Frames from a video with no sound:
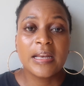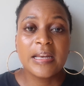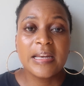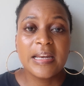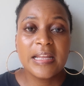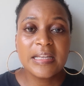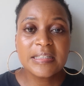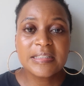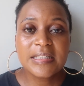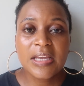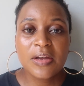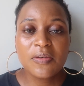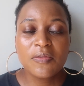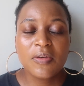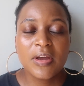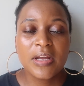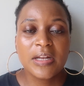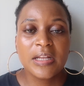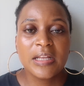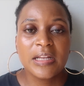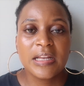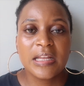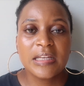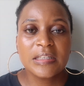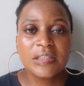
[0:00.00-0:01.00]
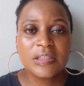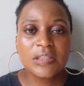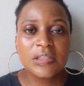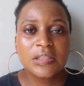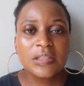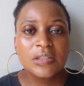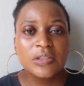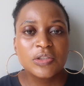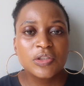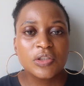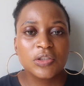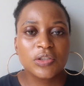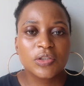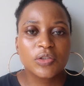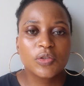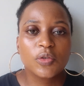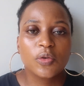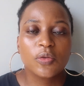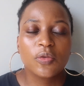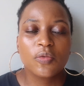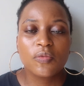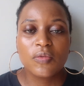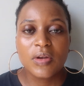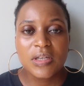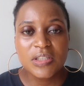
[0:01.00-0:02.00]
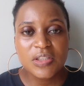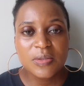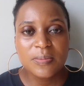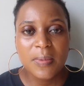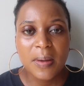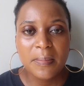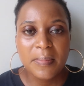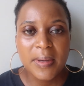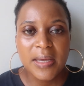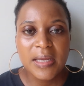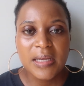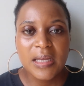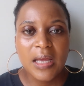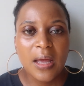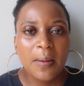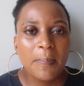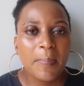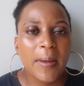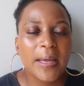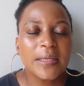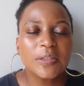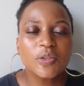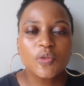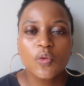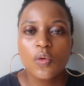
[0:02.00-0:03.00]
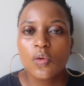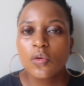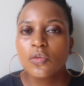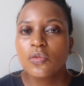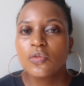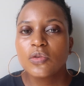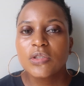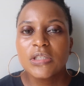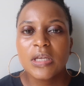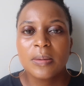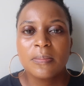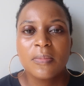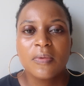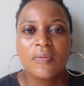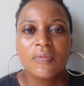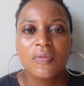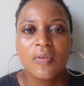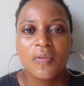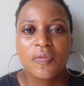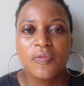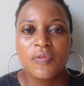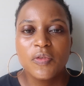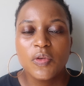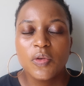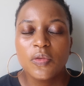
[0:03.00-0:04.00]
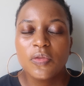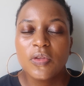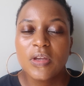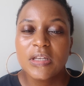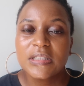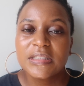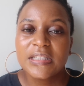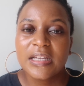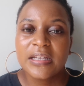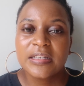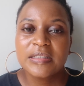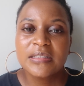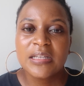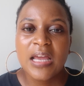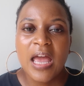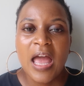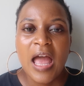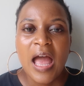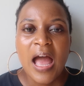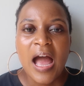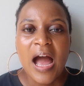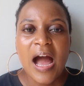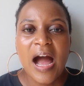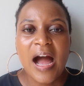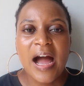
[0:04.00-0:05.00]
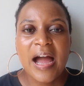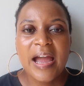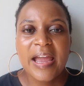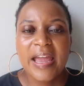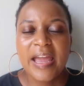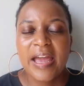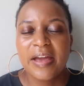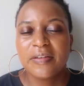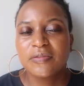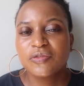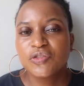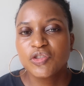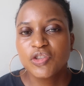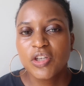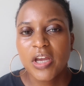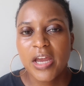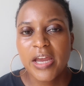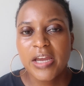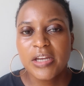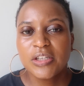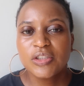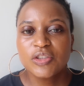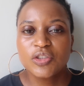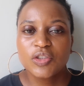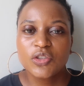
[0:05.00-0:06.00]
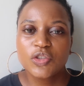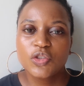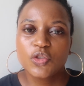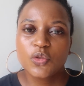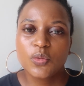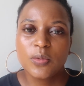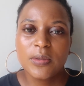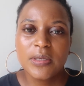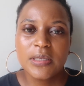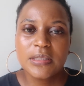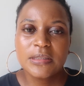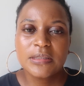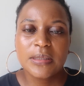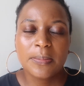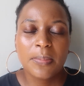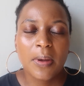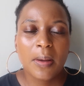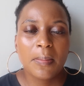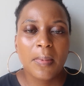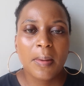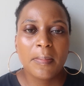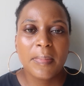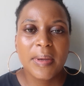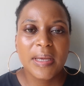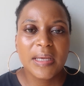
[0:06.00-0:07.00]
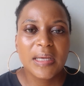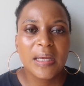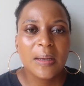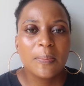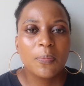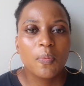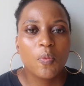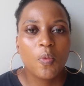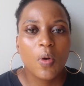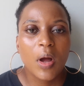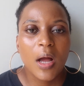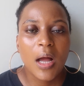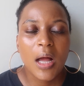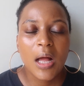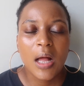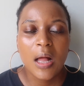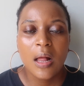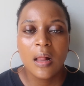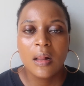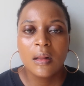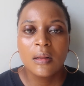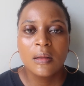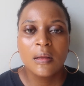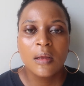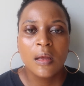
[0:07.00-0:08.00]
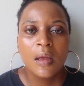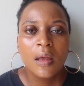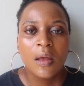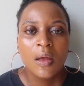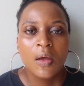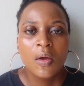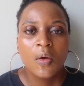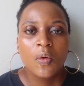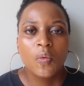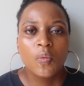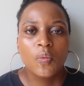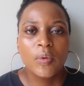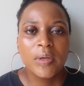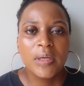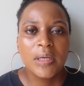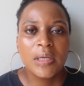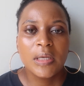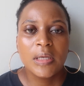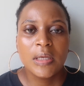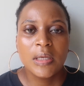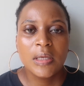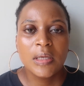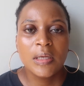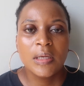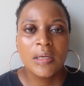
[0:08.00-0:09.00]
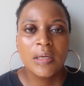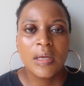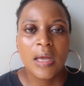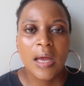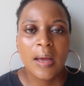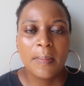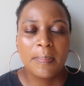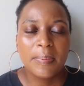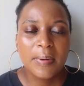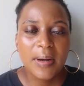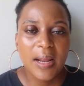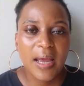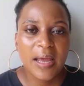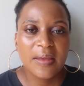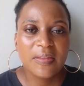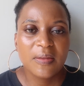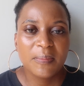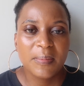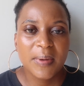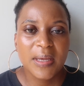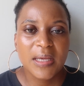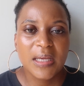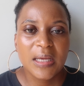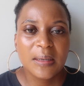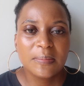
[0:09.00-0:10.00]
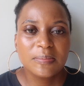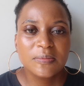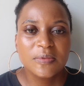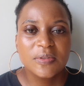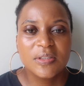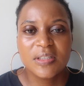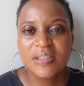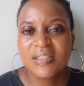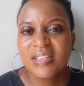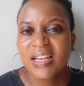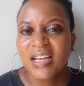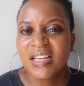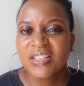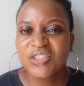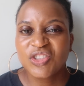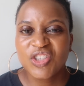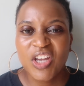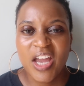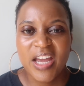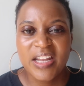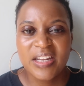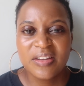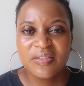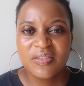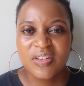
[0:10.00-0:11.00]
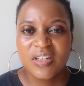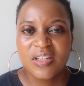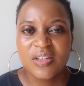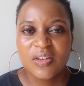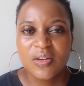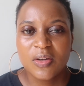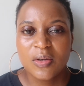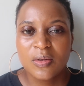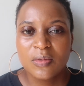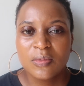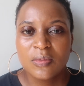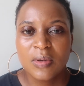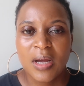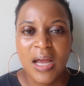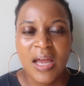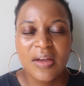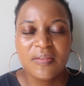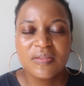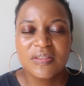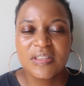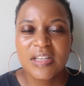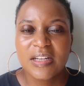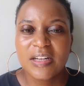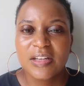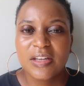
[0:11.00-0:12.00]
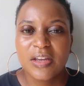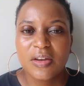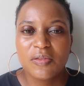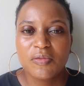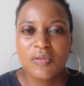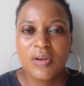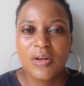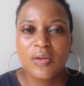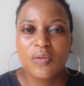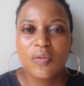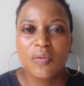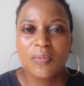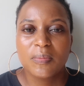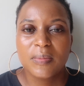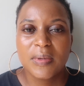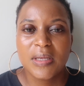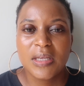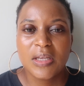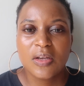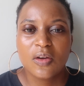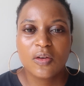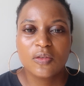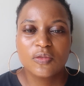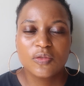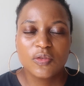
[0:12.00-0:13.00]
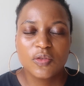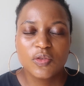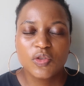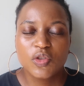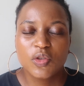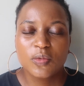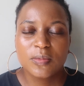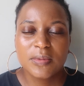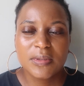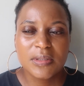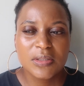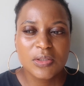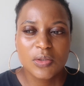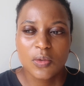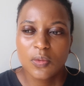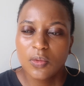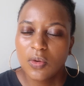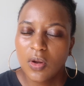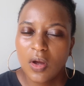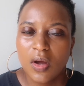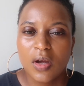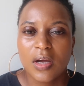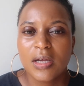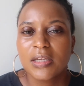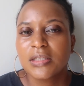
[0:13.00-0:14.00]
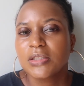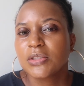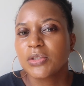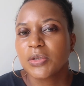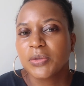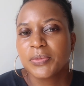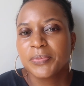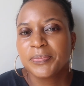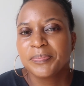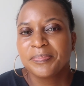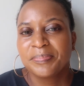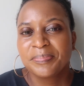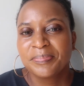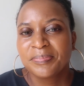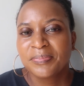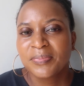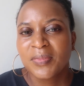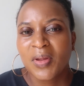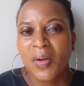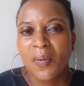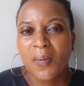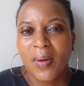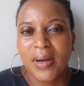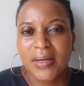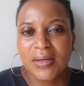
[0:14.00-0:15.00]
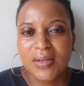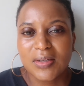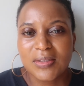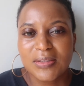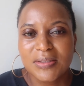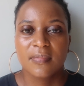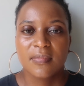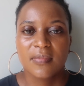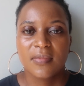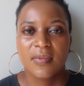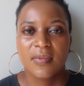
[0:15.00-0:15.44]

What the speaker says: let's get ready. Let's just do the rest of my makeup and talk through some of the few things that I have changed, tweaked about my makeup while we apply the makeup, just like a chatty video. I haven't done a get ready with me on YouTube in so long, and so why not?